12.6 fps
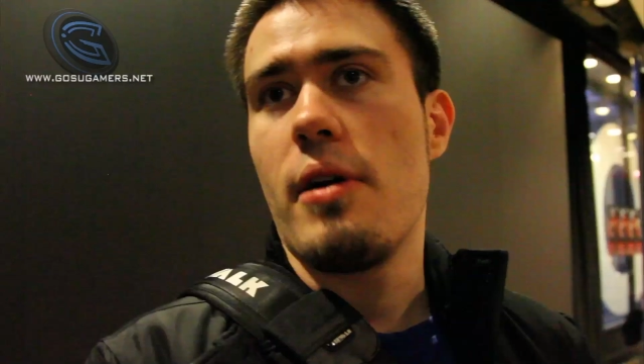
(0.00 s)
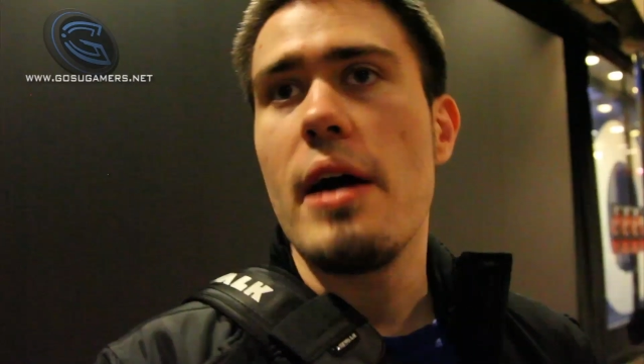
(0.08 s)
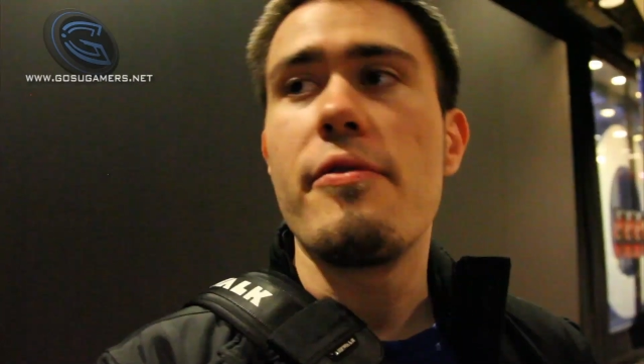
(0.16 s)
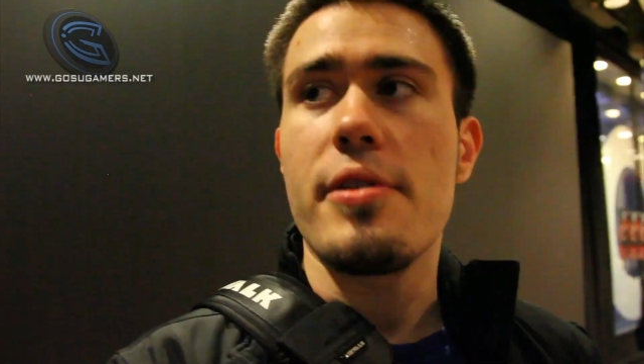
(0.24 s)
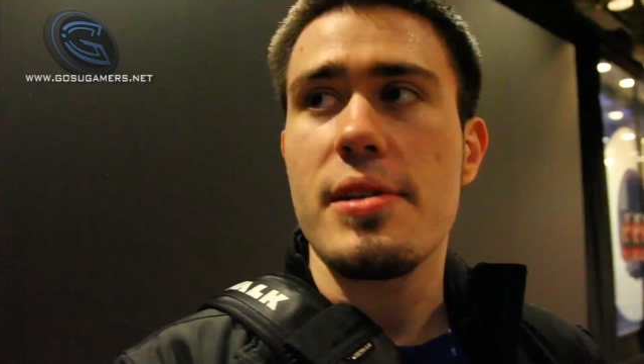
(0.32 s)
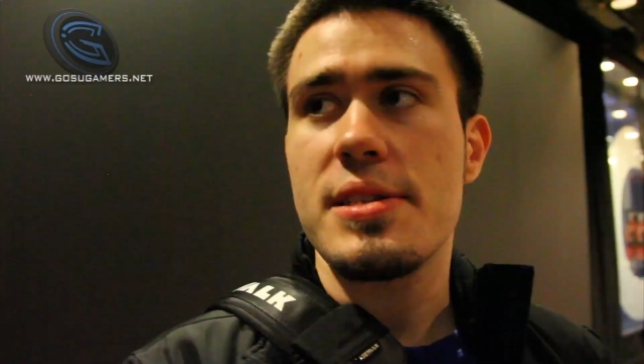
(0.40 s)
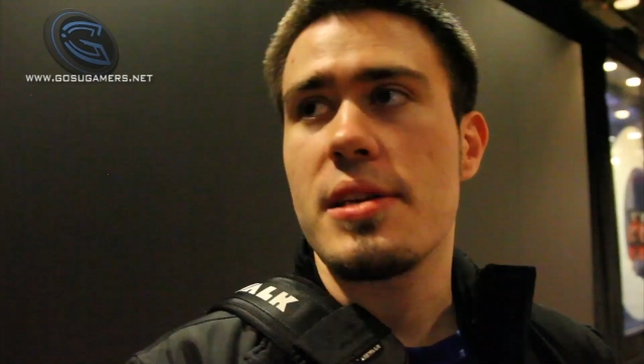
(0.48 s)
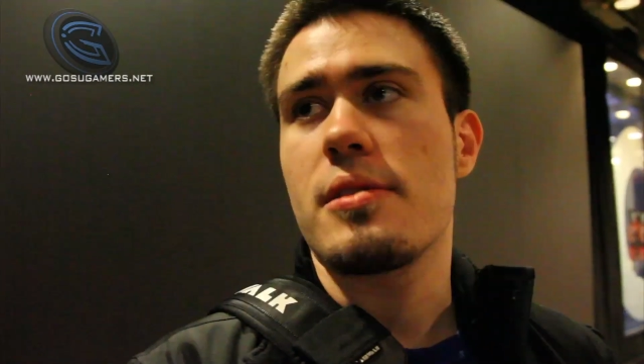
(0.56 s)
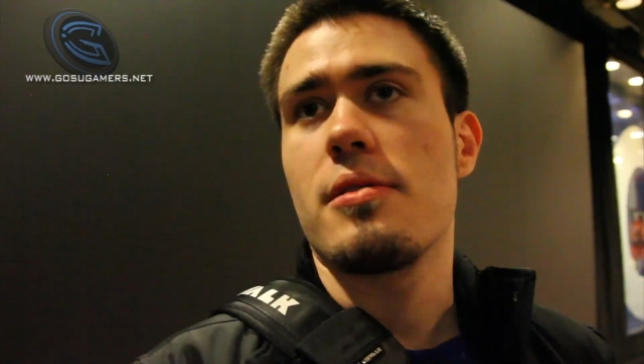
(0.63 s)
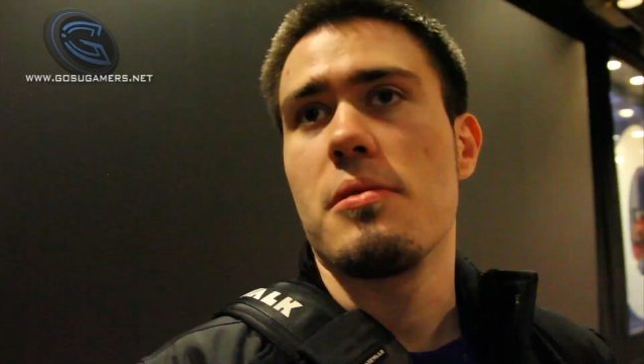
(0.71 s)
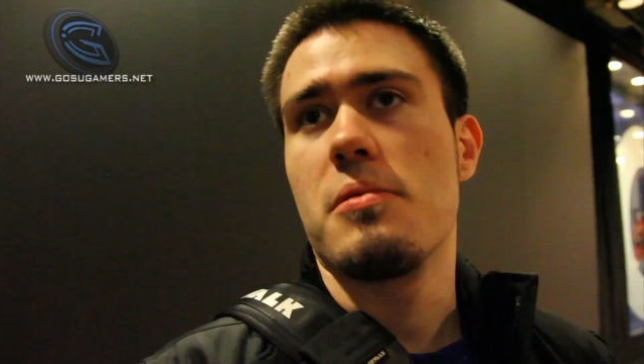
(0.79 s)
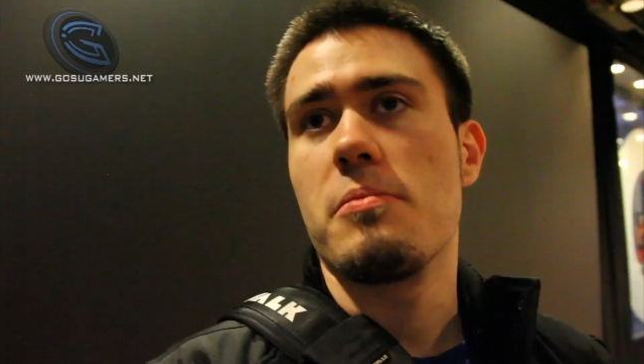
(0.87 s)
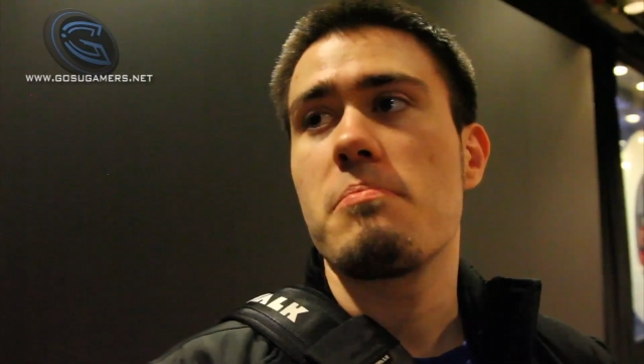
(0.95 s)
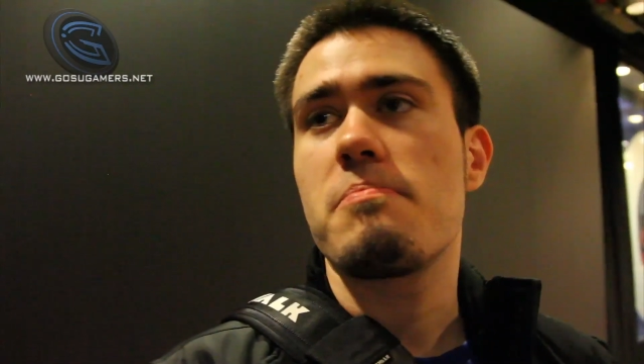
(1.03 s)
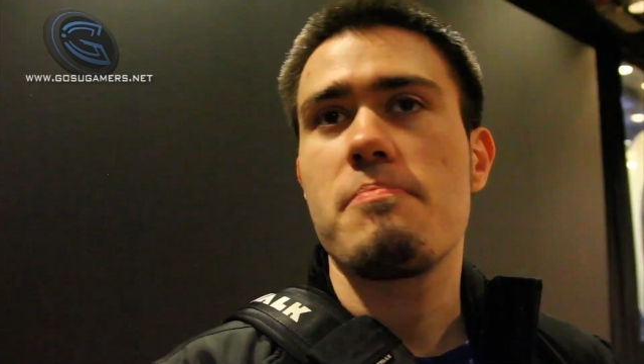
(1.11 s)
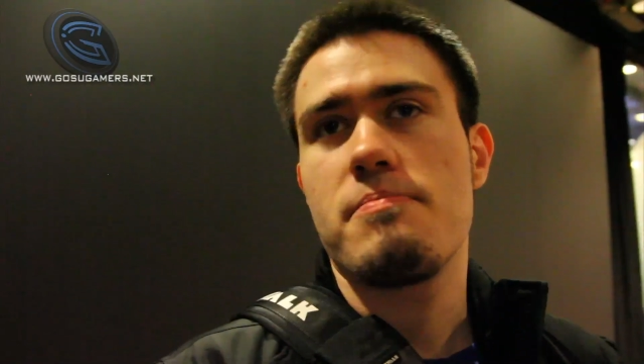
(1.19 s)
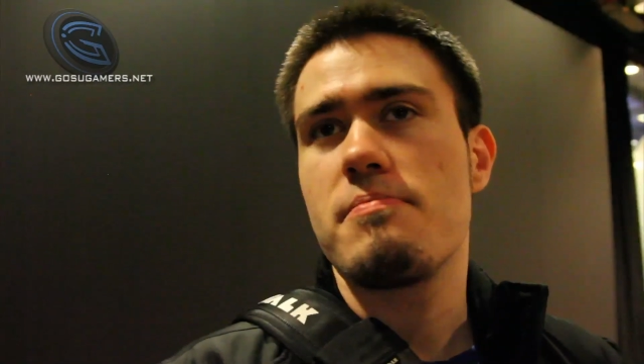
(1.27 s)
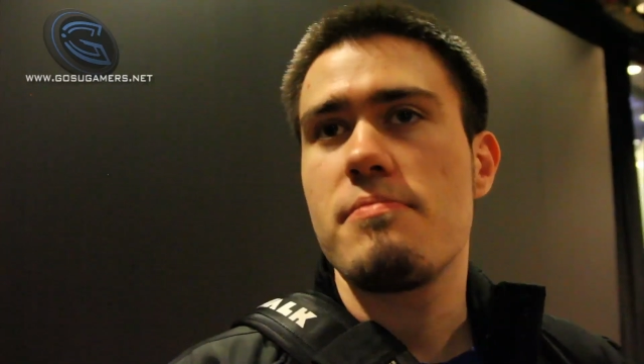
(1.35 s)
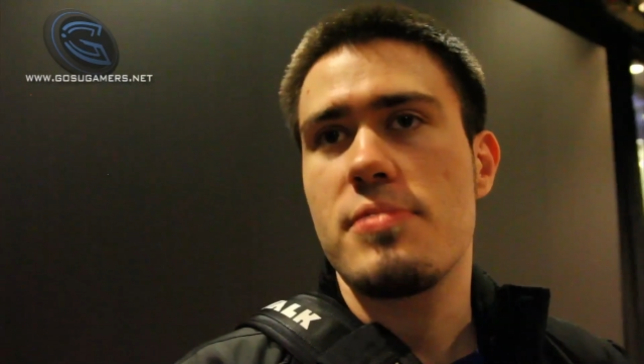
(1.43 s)
every single
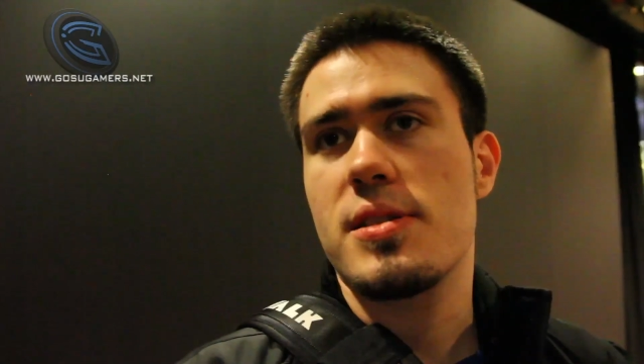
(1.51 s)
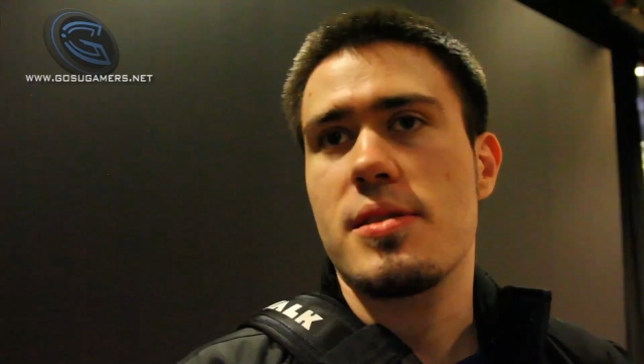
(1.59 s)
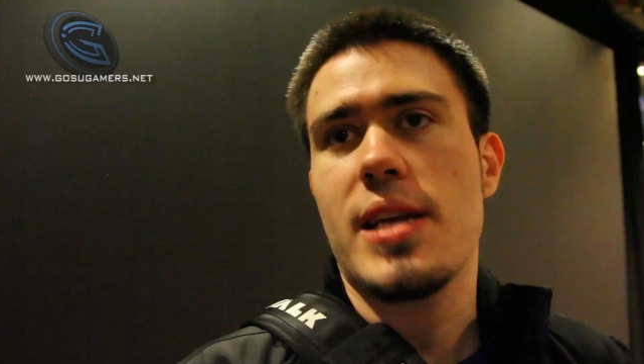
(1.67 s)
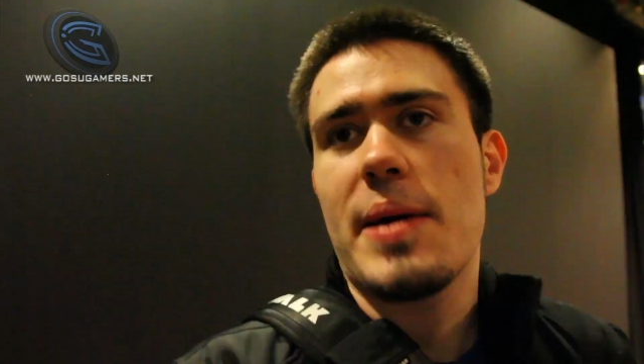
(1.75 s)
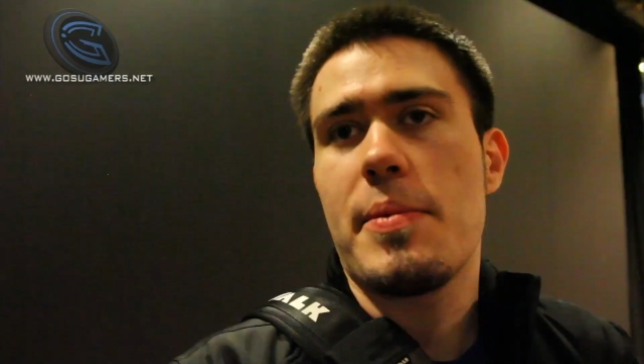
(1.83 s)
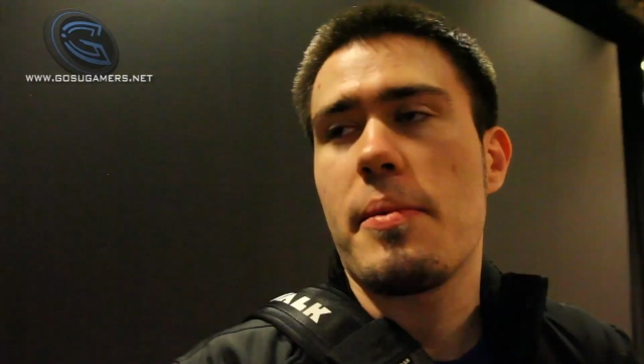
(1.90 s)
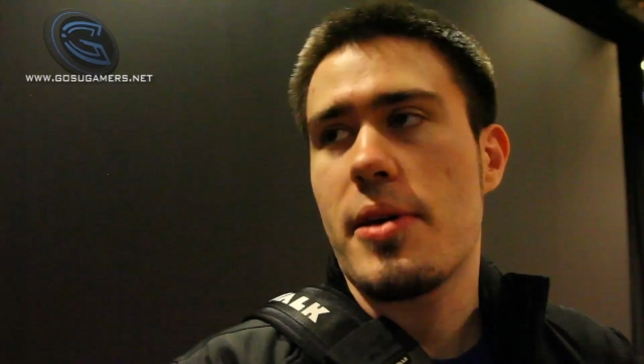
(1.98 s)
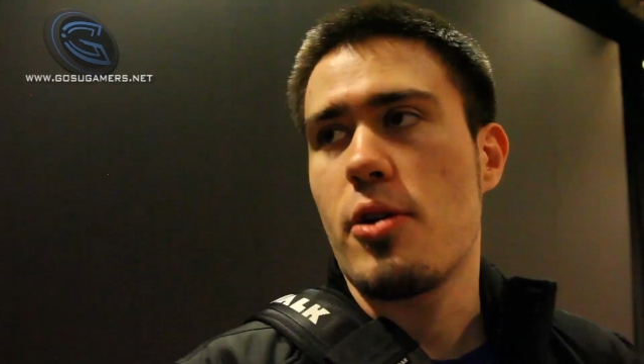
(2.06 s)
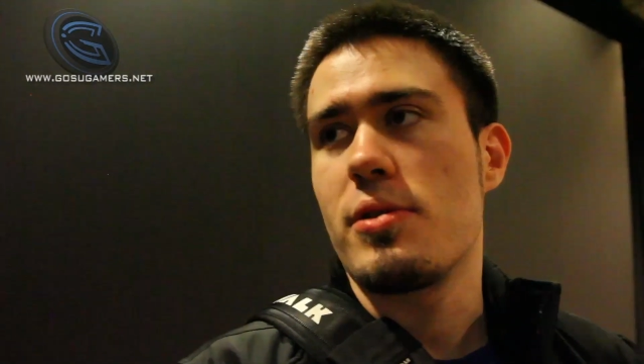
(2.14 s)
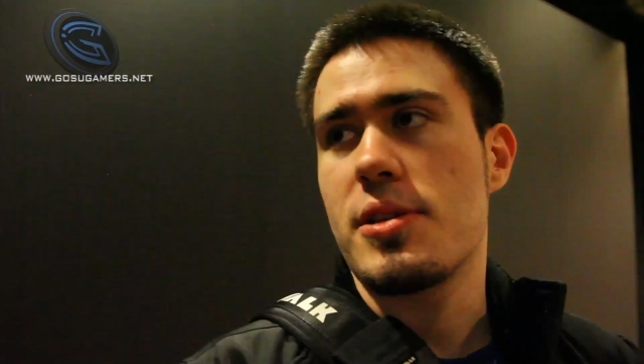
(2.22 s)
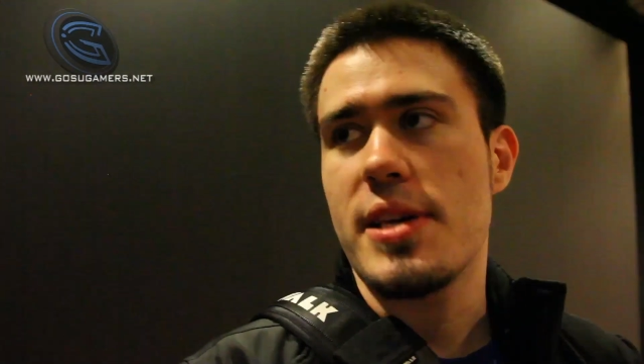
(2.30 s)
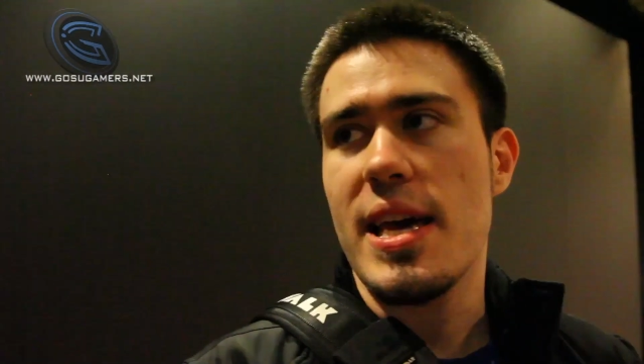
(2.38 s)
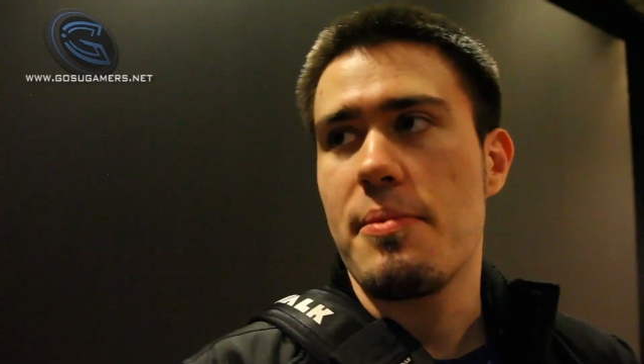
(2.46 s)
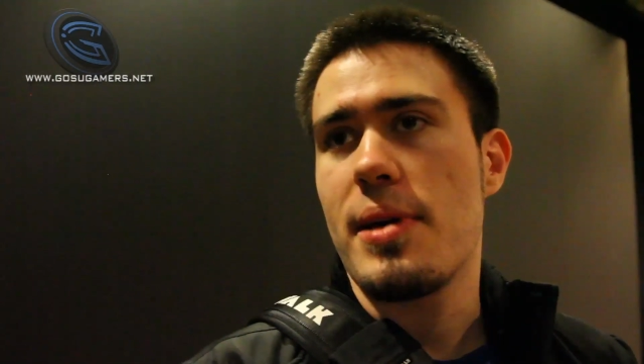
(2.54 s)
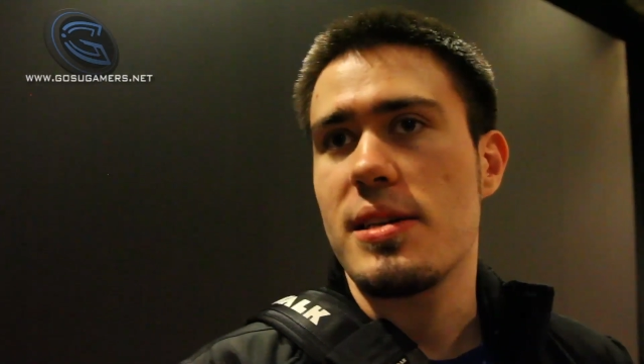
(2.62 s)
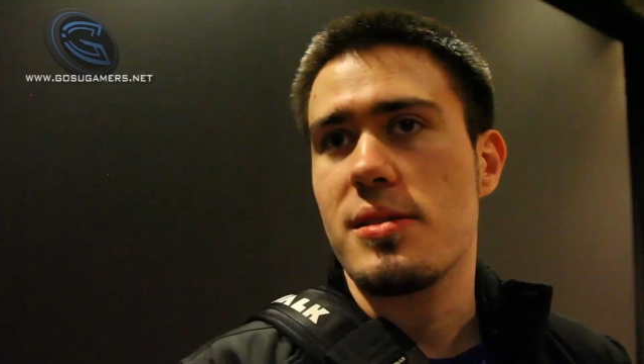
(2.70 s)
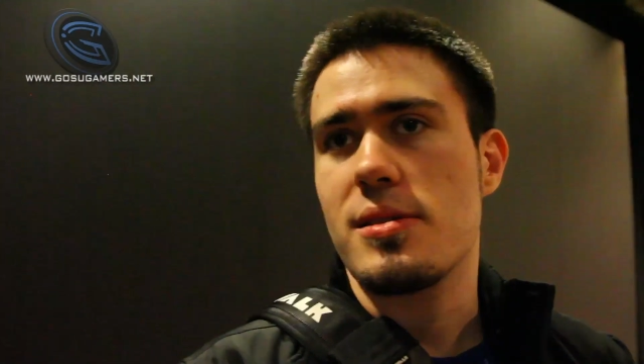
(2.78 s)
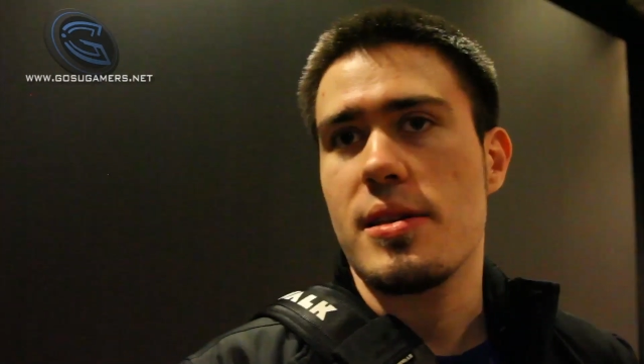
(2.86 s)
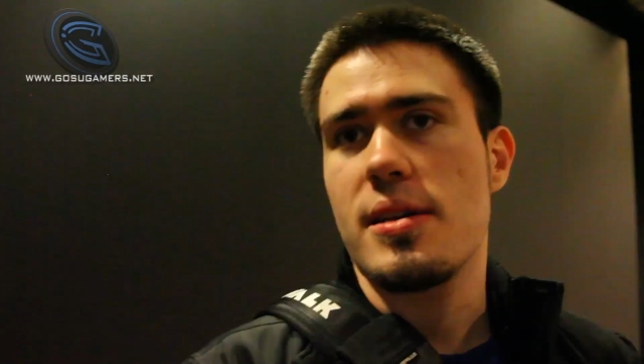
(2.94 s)
time I'm going to game, basically.